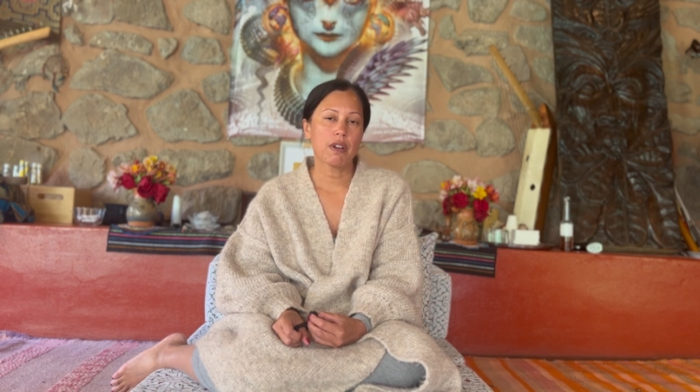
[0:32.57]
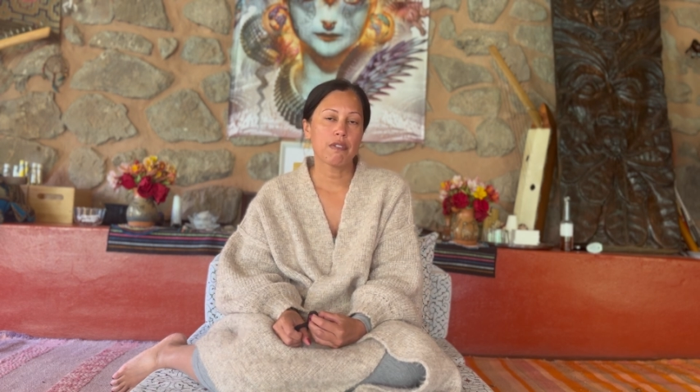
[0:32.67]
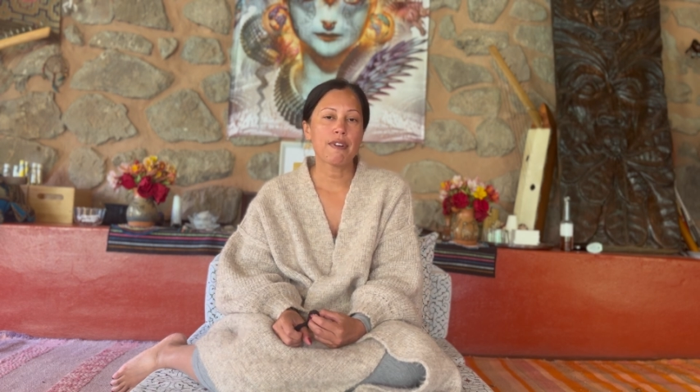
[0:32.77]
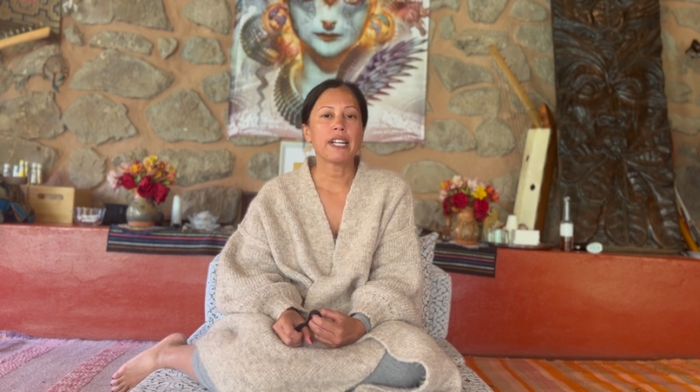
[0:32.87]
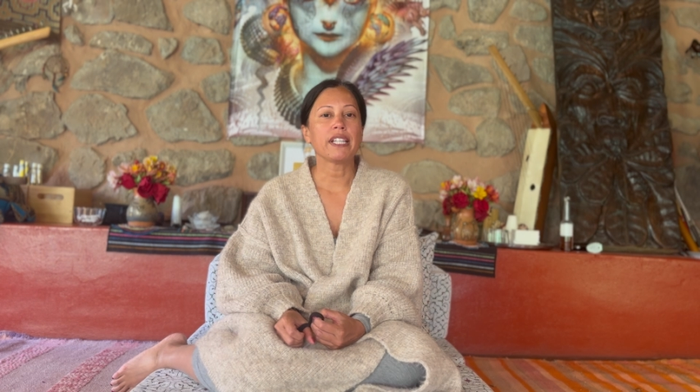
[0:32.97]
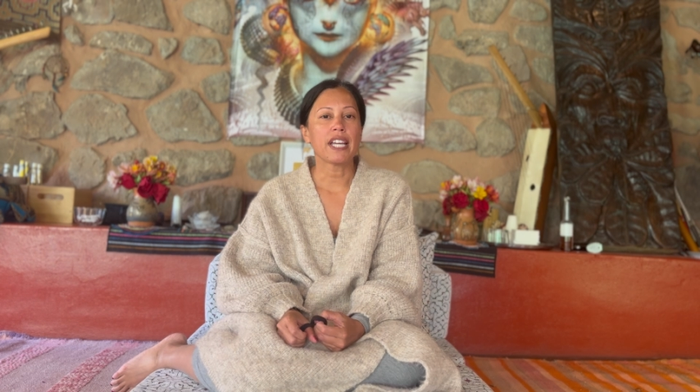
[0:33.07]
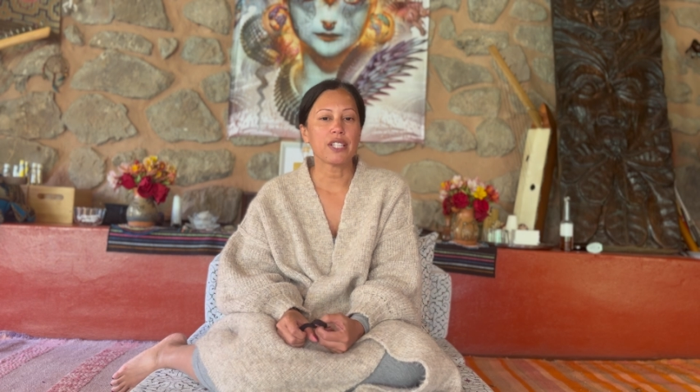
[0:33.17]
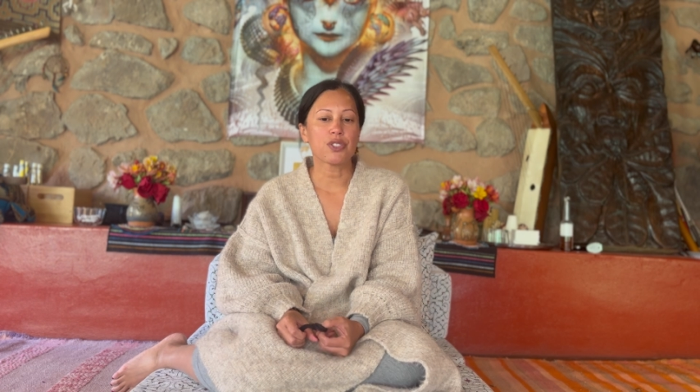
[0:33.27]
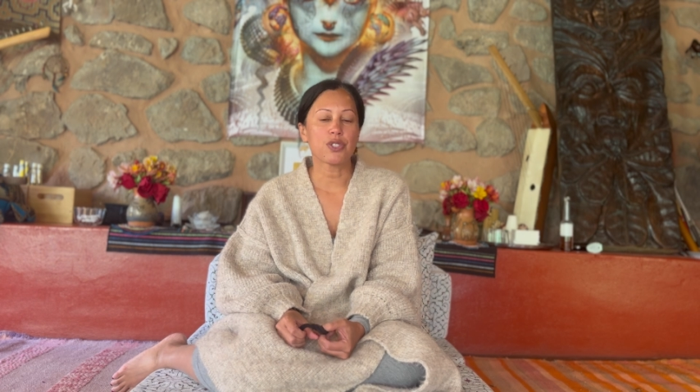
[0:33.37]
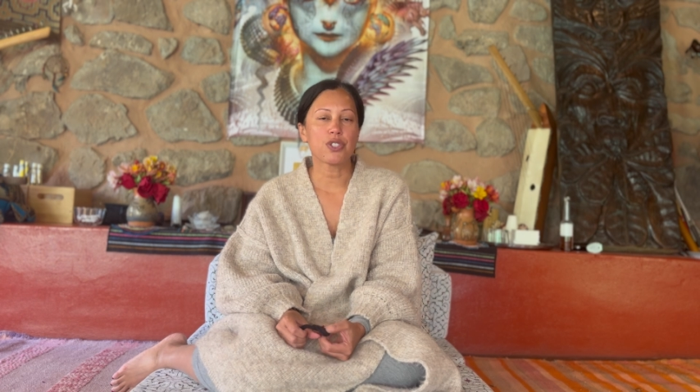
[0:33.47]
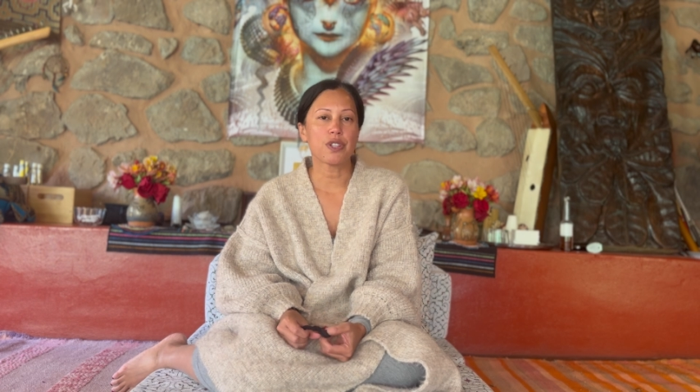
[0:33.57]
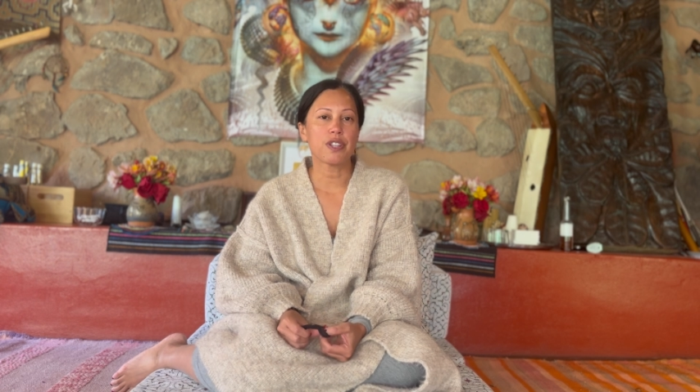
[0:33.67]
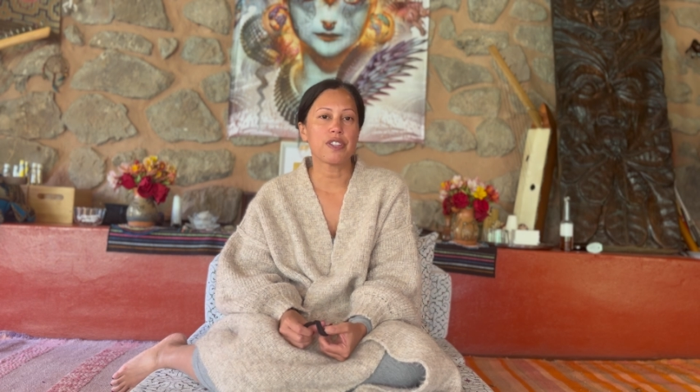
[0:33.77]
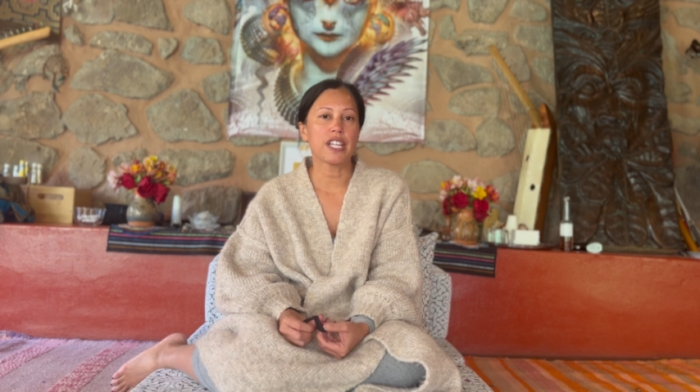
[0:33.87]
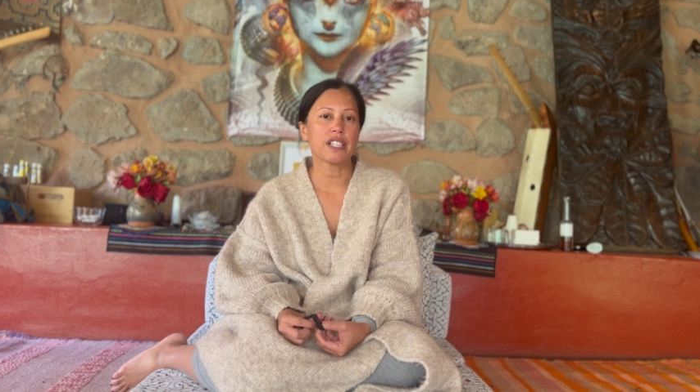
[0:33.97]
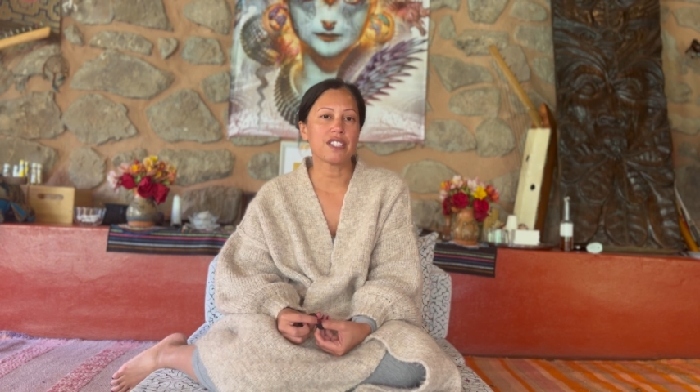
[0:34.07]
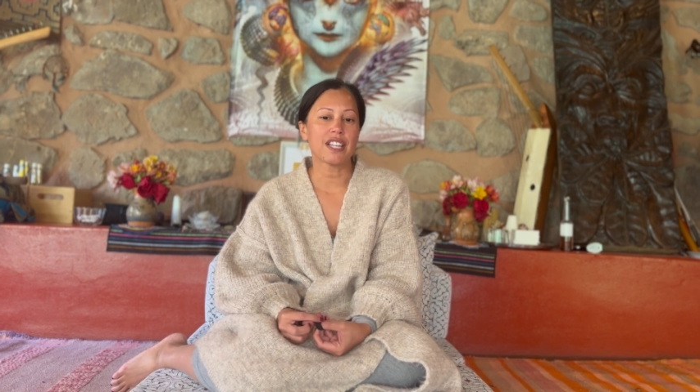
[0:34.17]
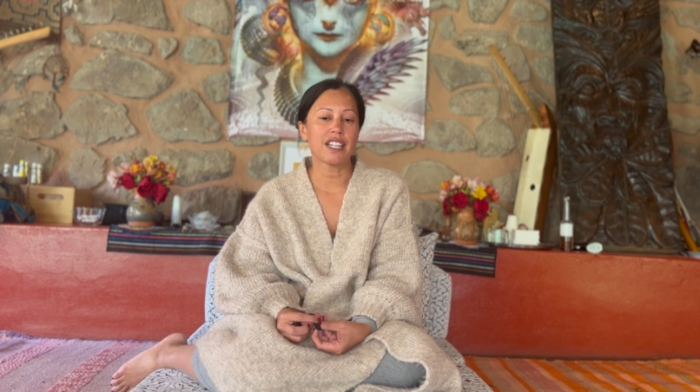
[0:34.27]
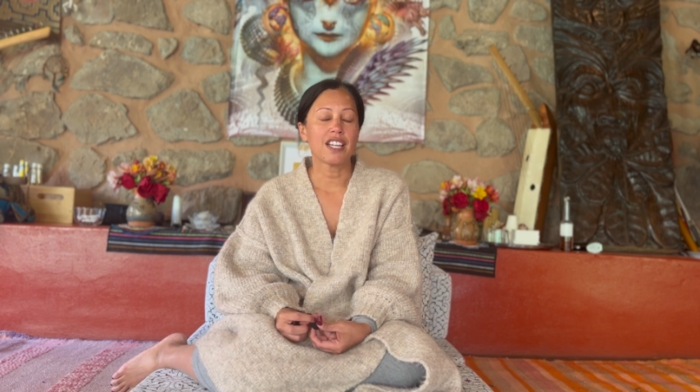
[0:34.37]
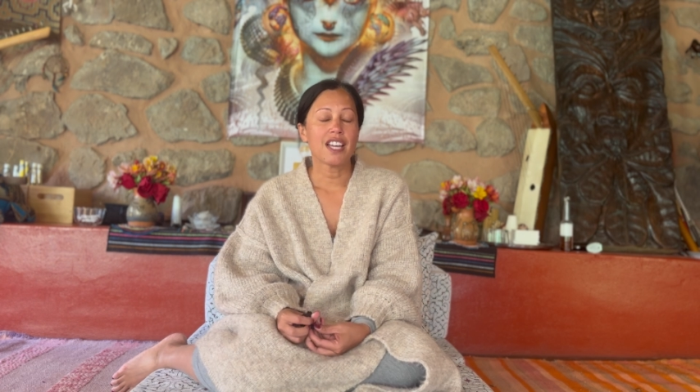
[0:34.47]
finding answers to things that